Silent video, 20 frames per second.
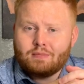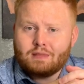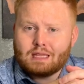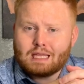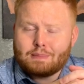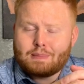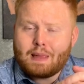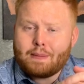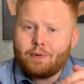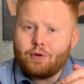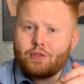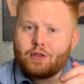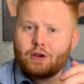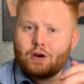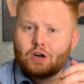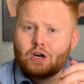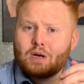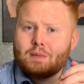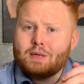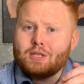the people that are
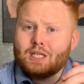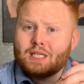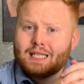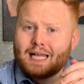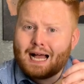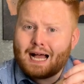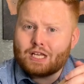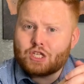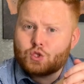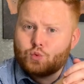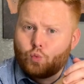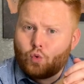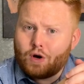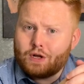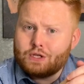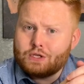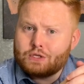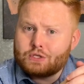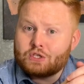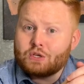going to be the last
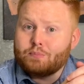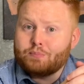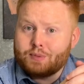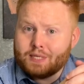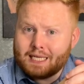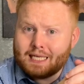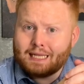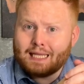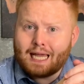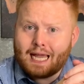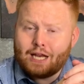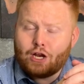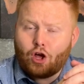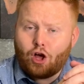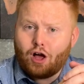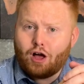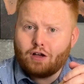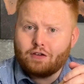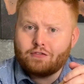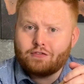ones to be laid
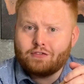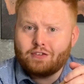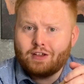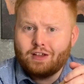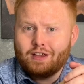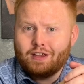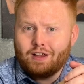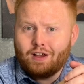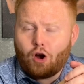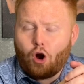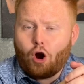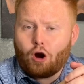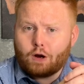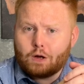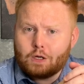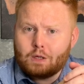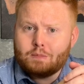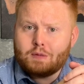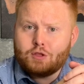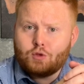off are
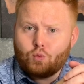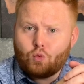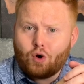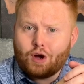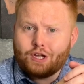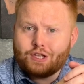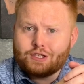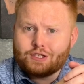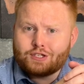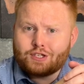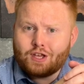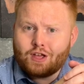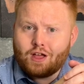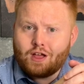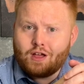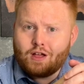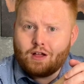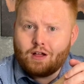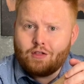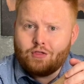going to be the ones
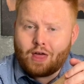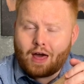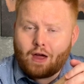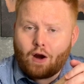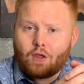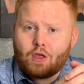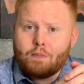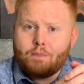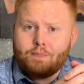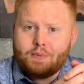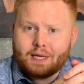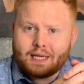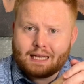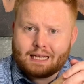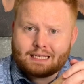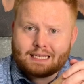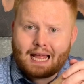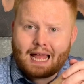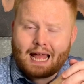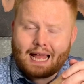that are the
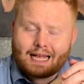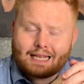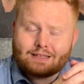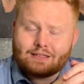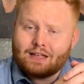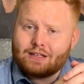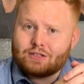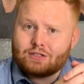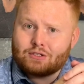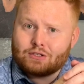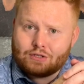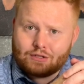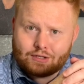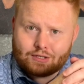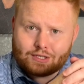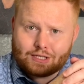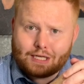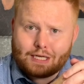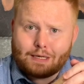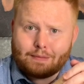biggest assets to the
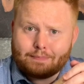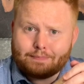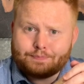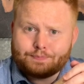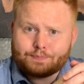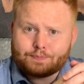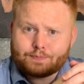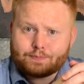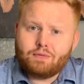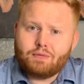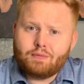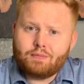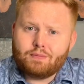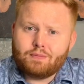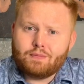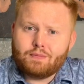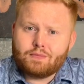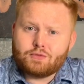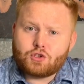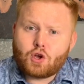team.
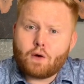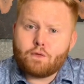So if